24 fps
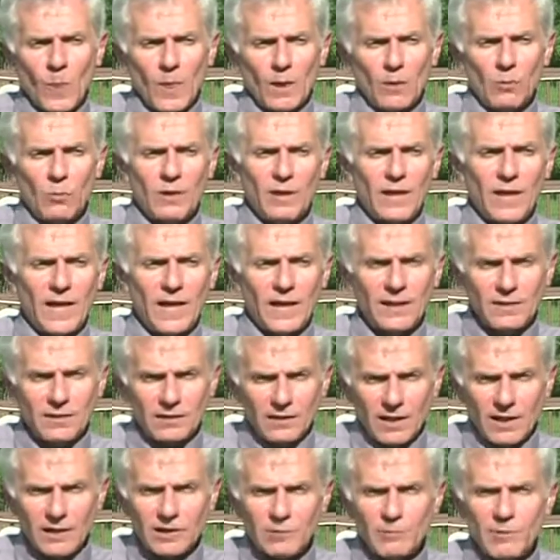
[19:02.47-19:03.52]
when I had the
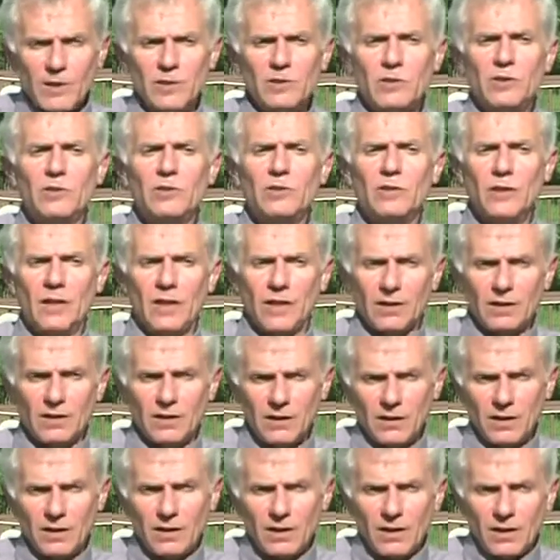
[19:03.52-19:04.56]
text message, and I
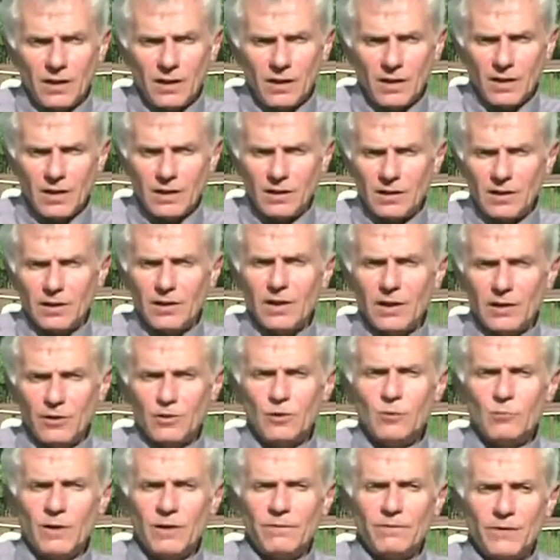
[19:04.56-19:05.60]

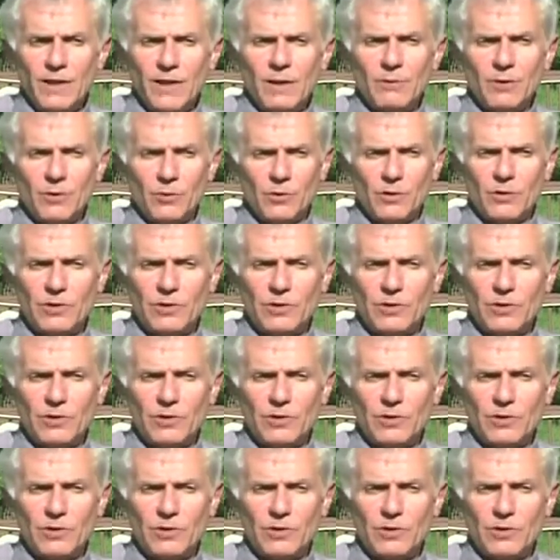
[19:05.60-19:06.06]
knew my family was